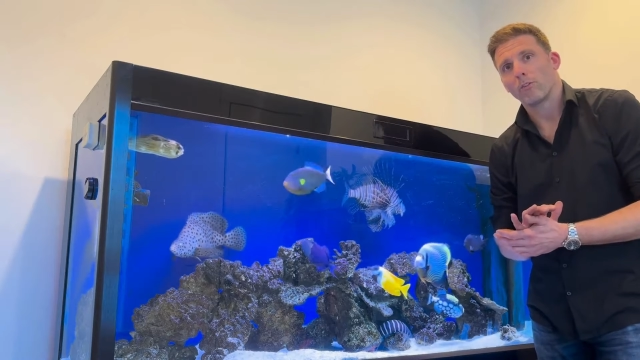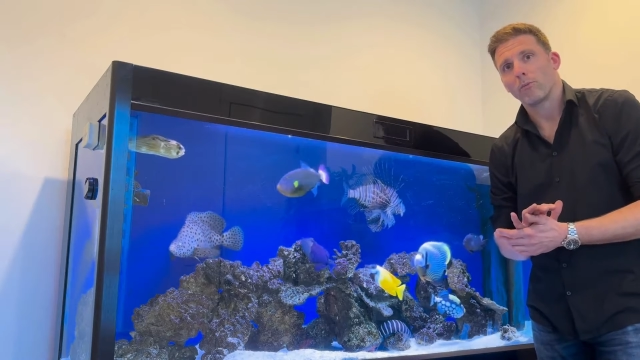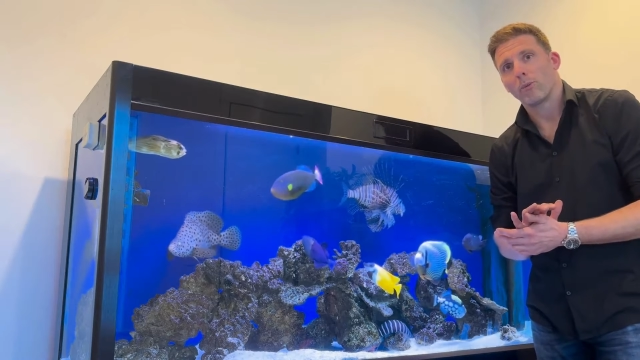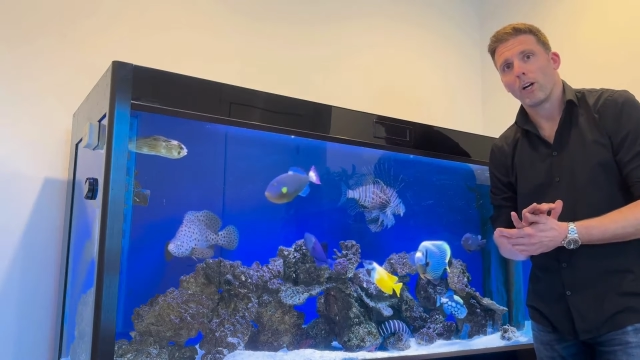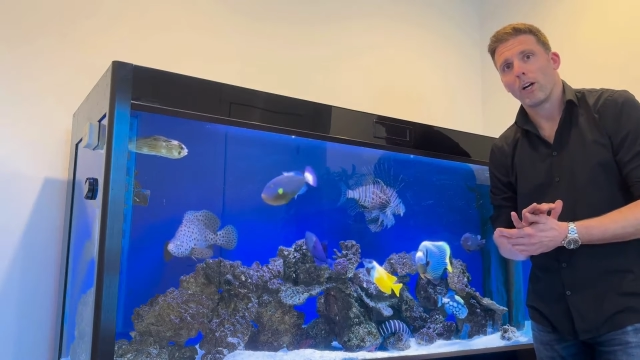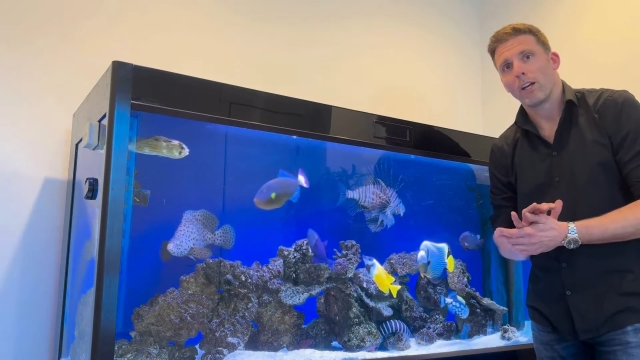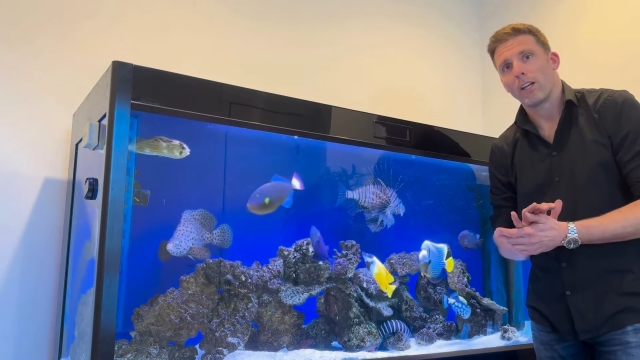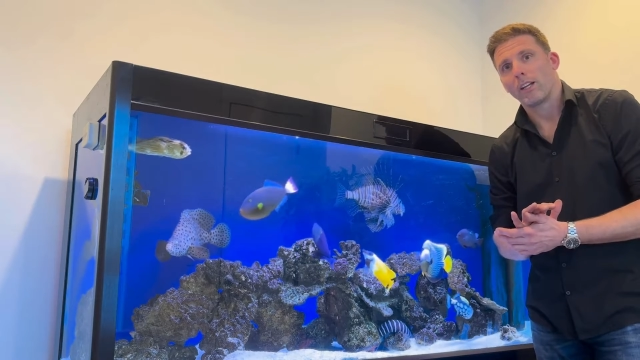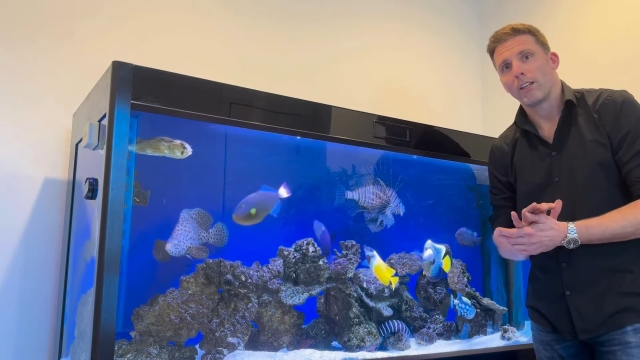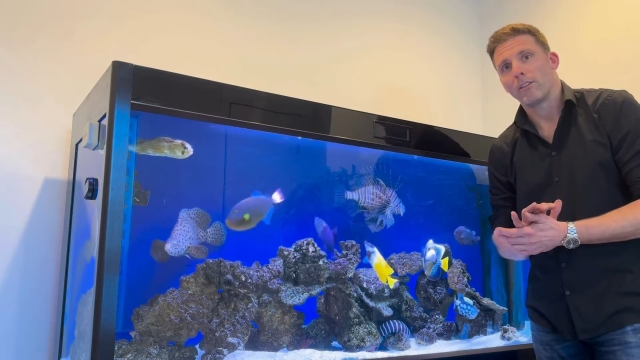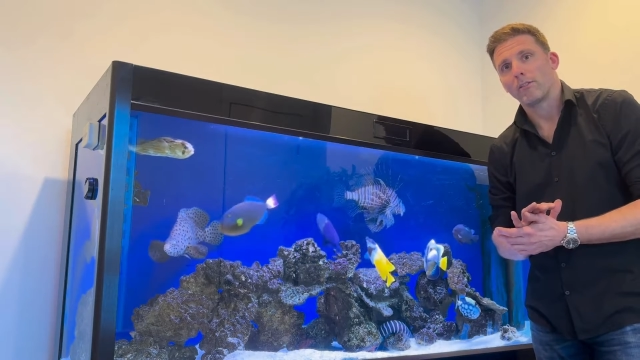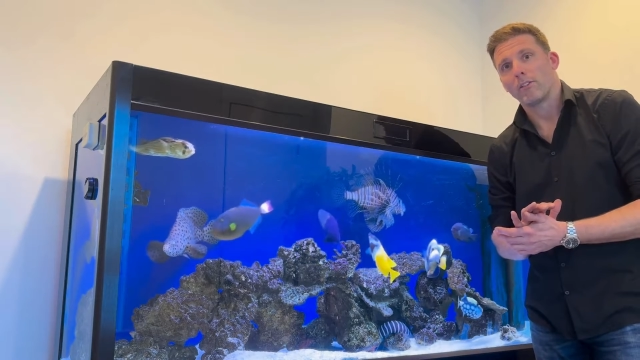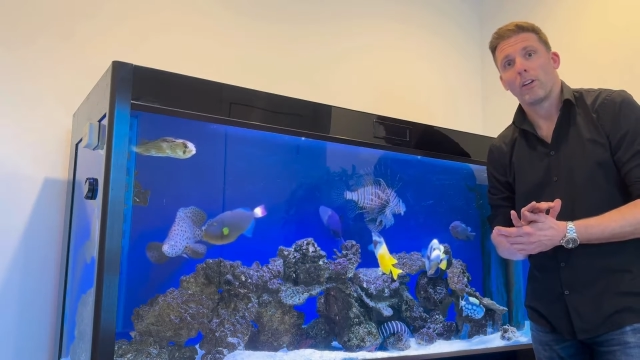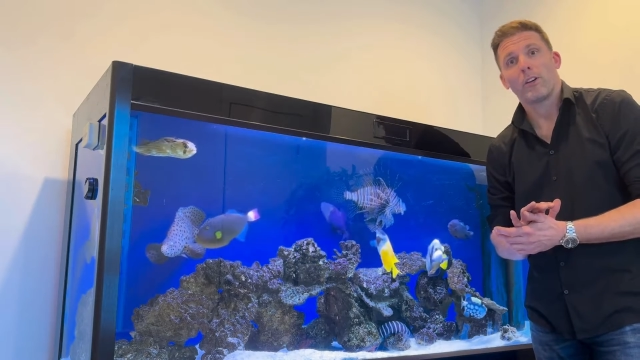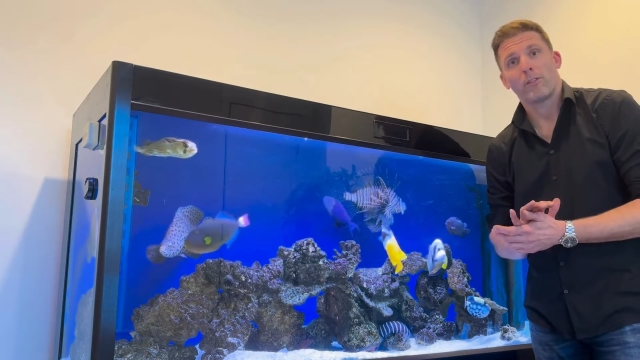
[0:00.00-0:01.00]
of my
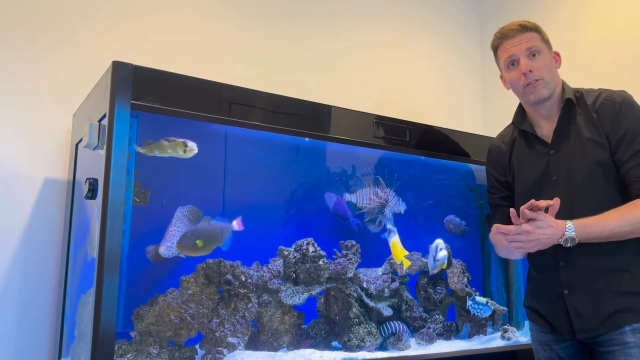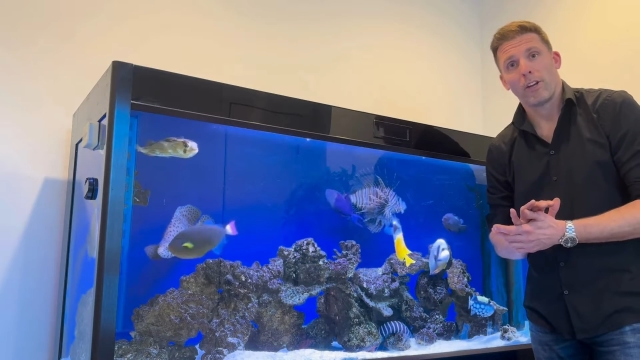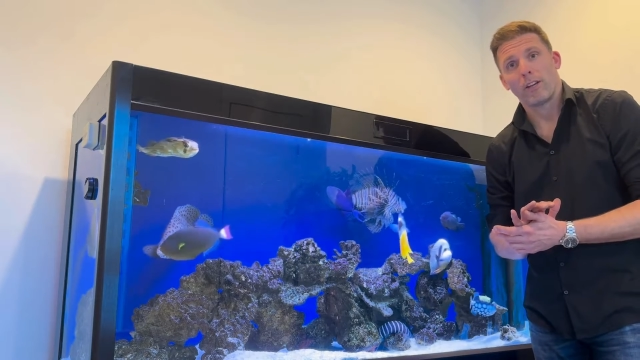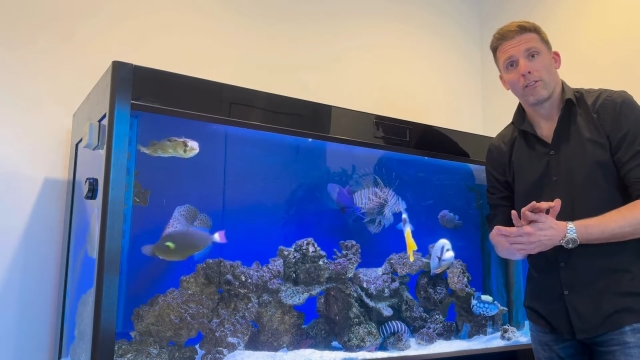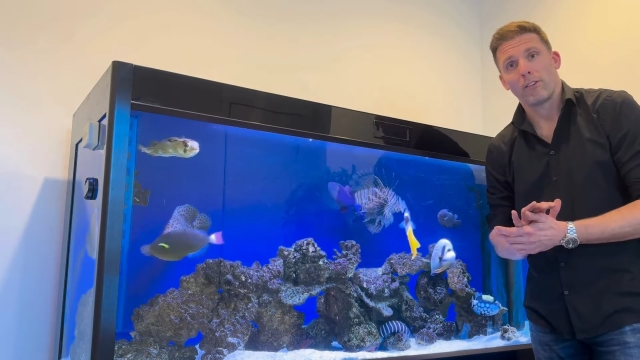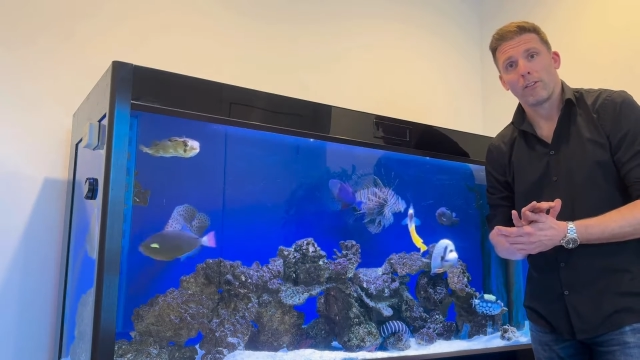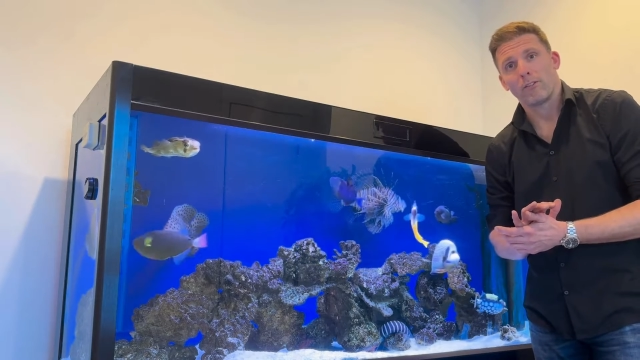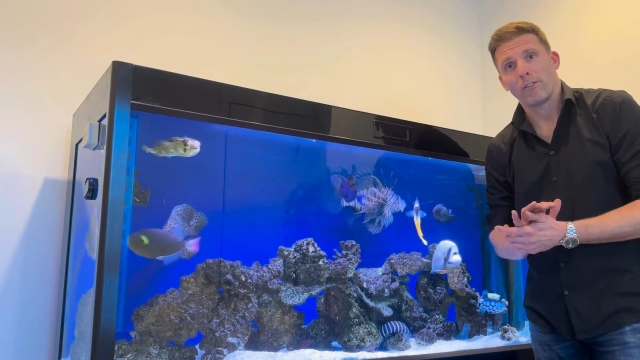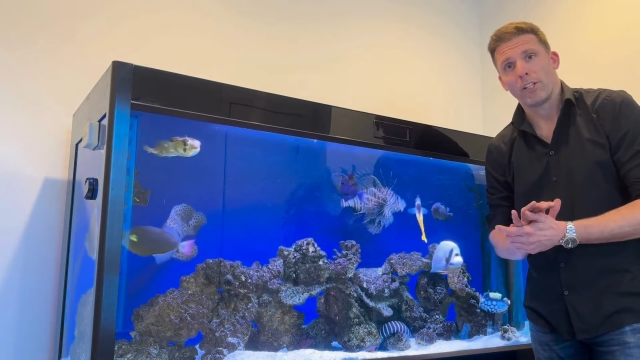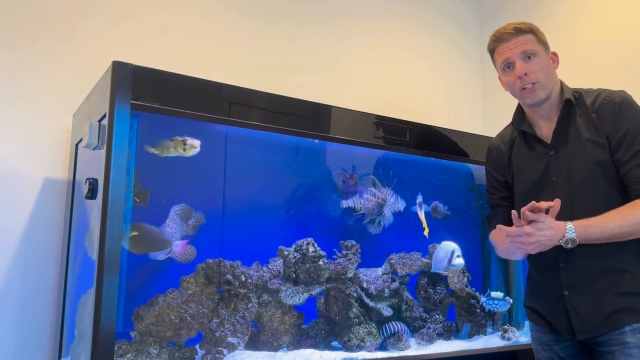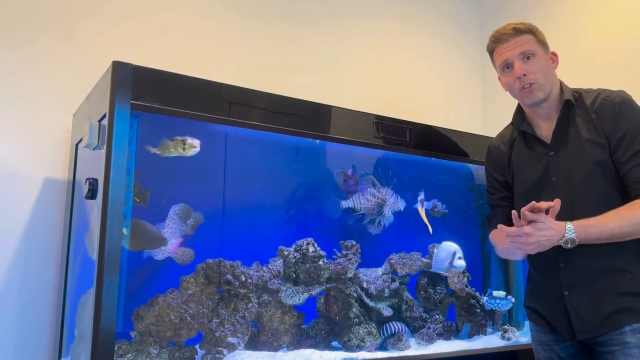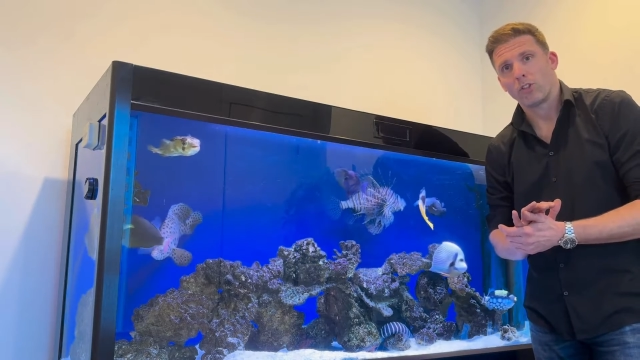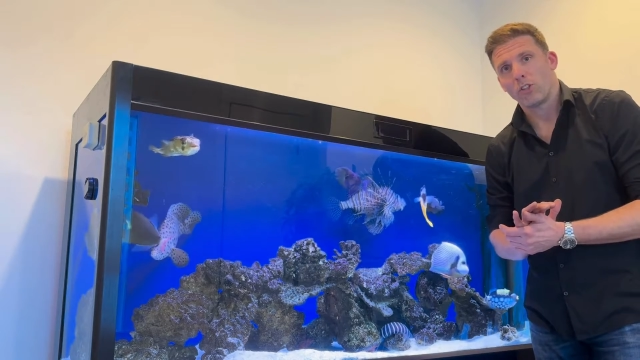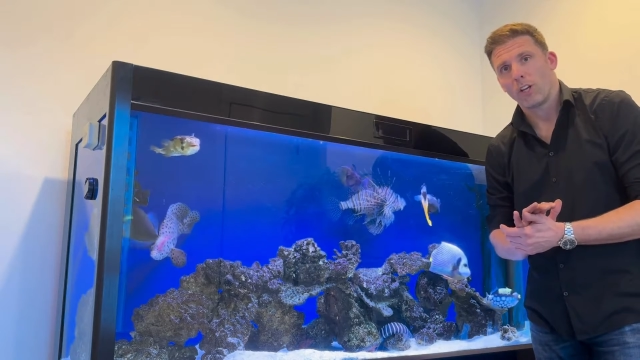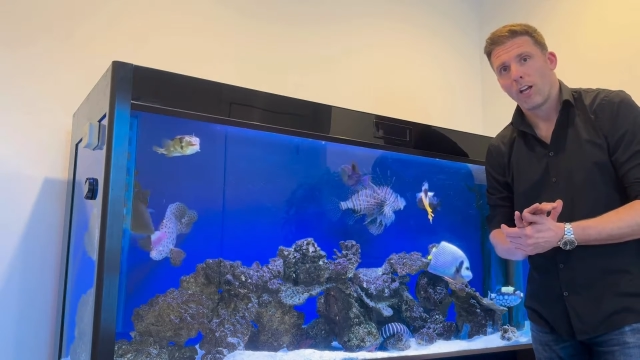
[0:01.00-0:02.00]
very favorite fish,